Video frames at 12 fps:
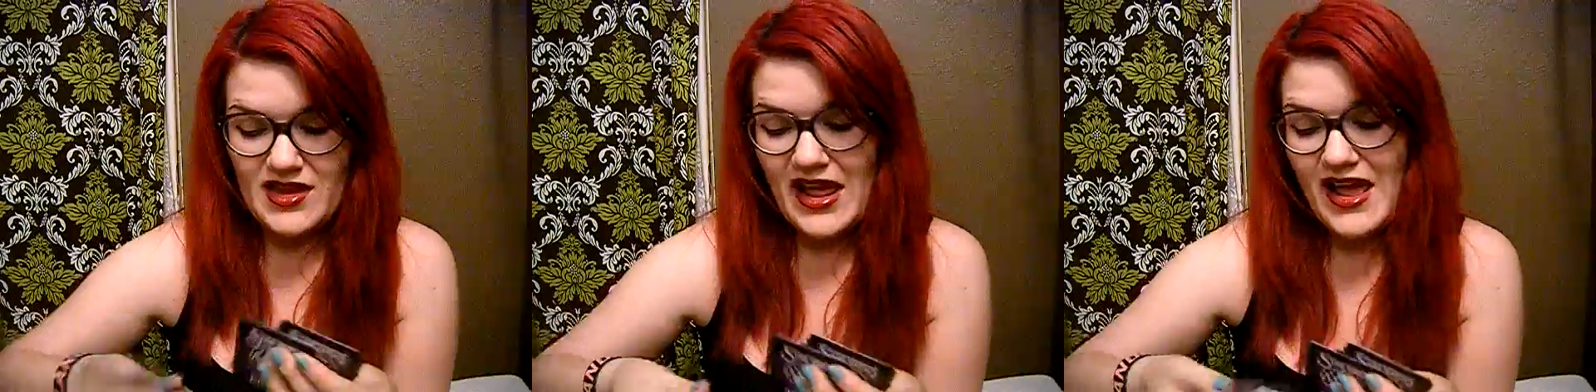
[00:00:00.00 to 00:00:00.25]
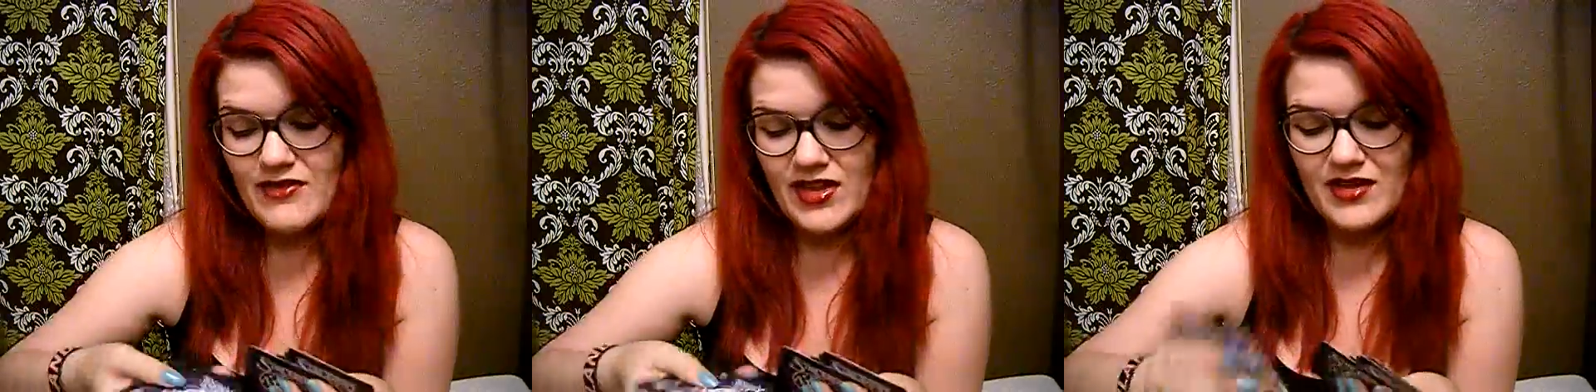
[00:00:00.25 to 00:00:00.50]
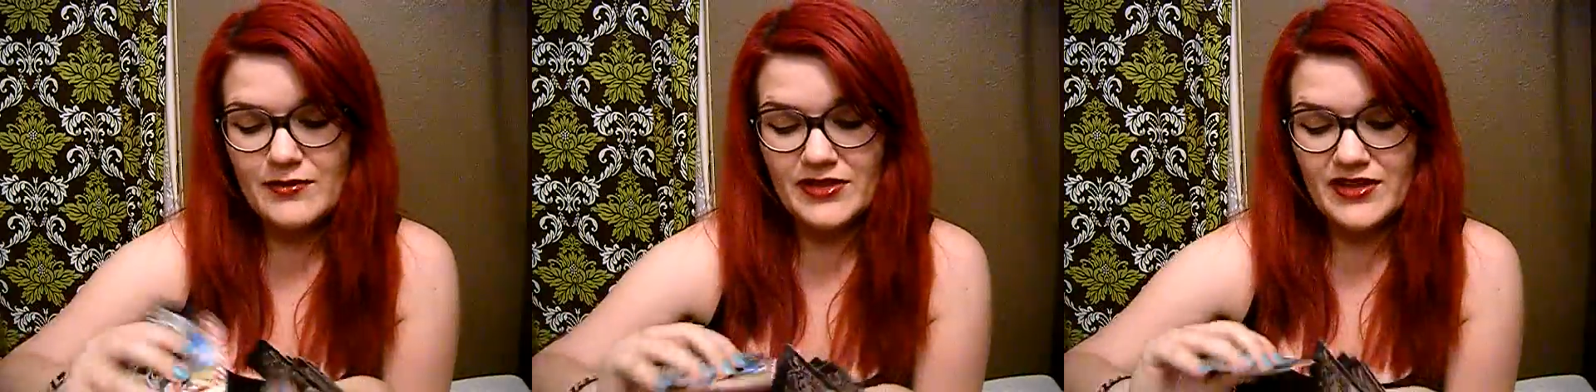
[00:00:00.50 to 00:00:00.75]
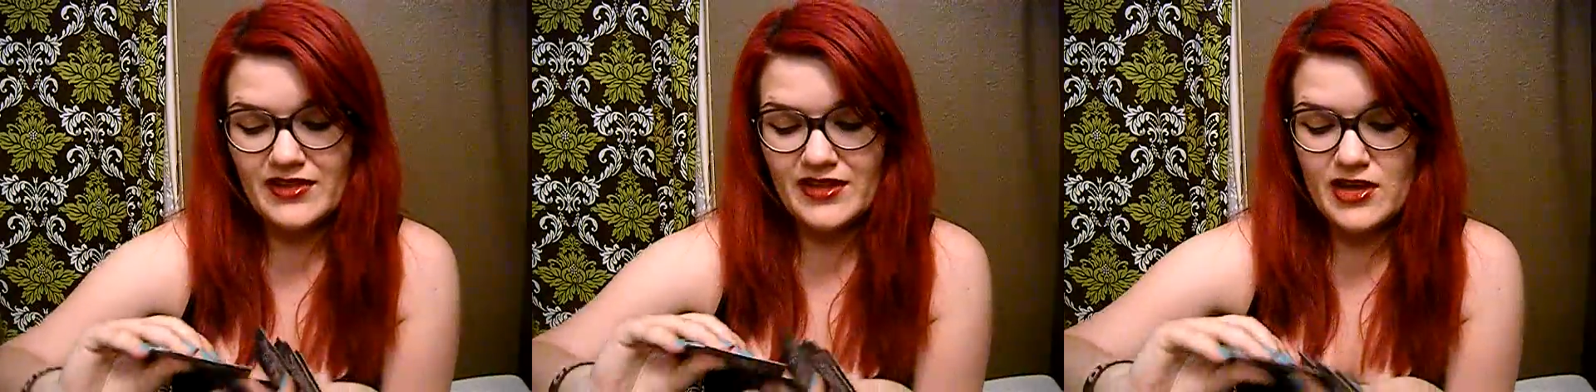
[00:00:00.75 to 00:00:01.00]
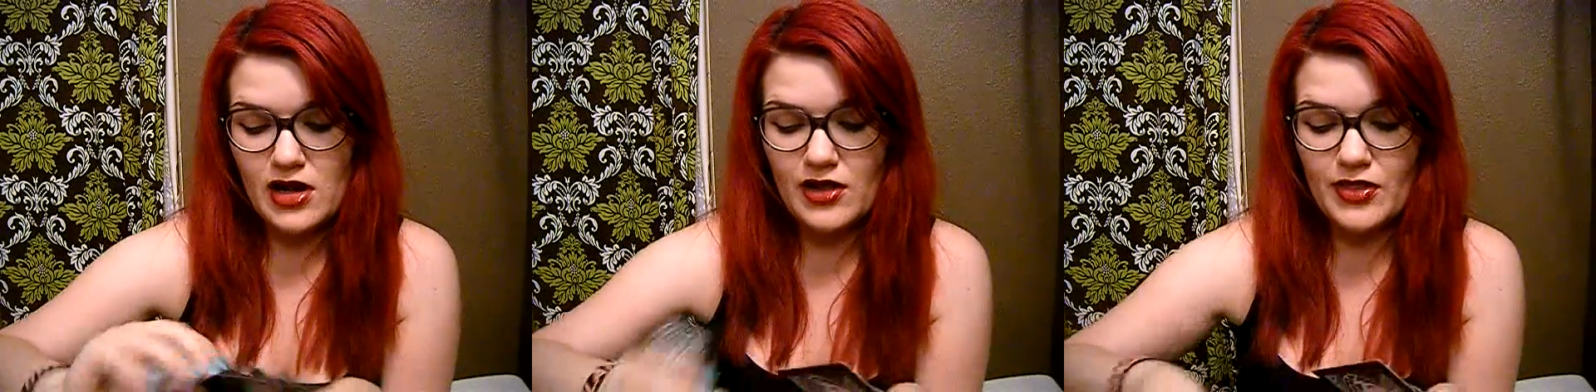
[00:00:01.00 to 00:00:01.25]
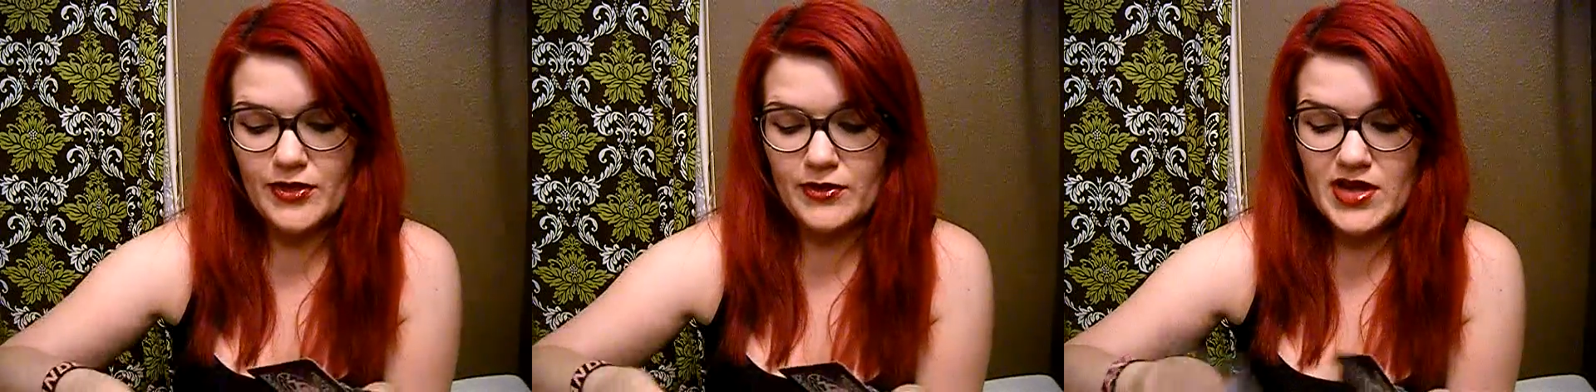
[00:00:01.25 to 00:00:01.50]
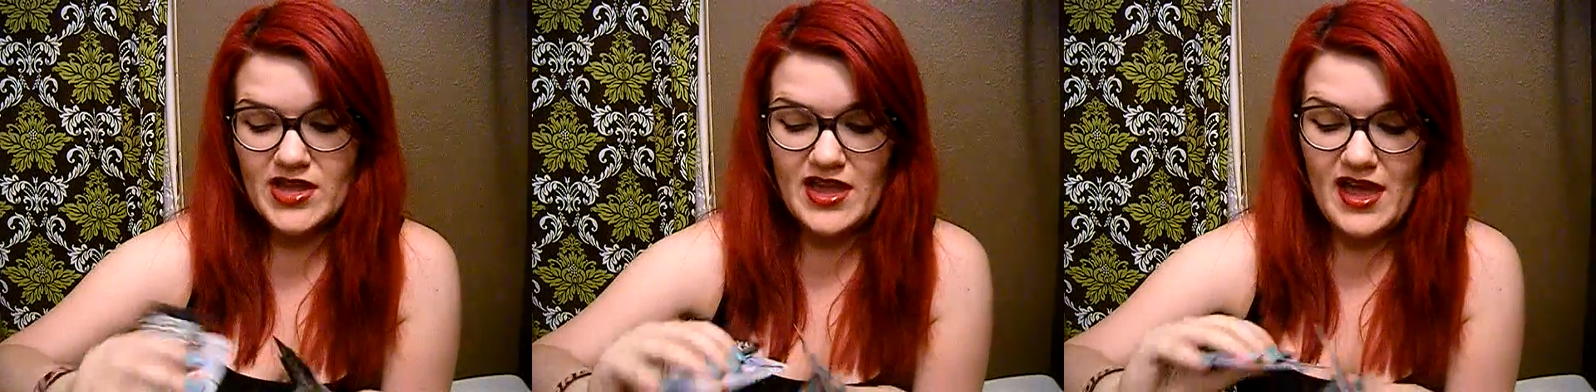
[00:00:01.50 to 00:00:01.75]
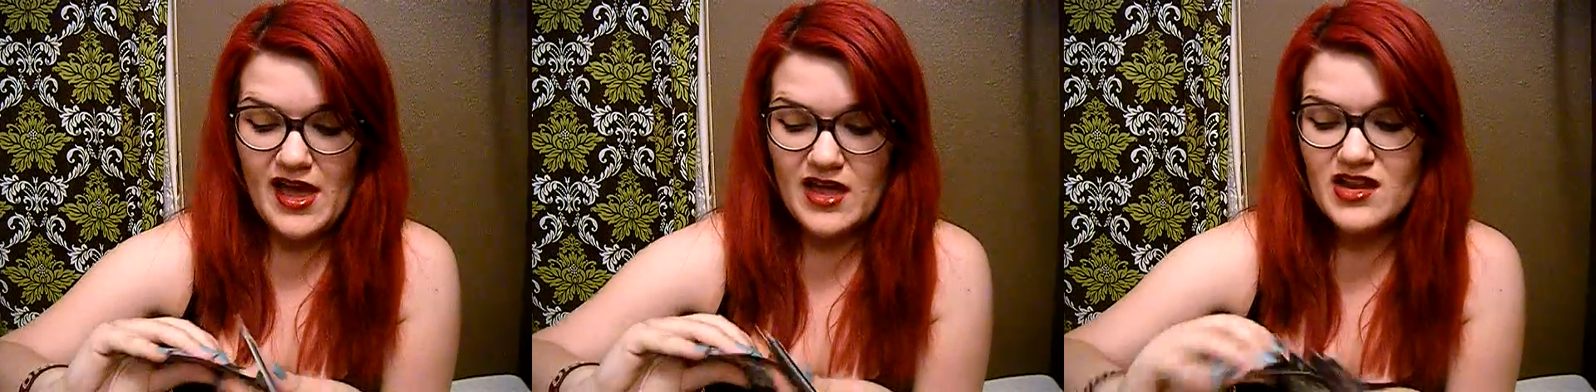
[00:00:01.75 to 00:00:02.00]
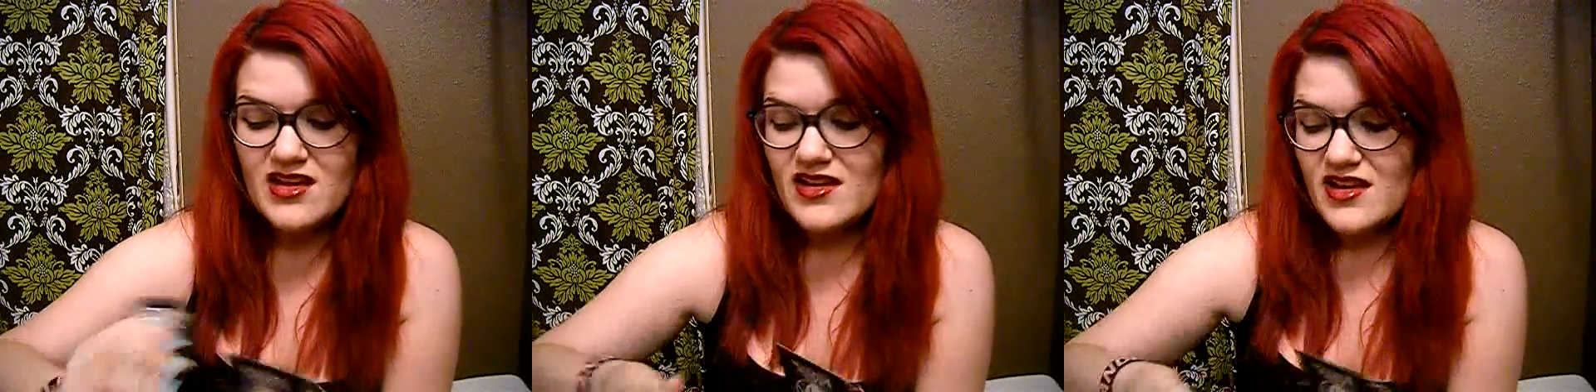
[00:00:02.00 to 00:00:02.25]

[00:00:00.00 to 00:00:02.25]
I haven't completely gone through it yet,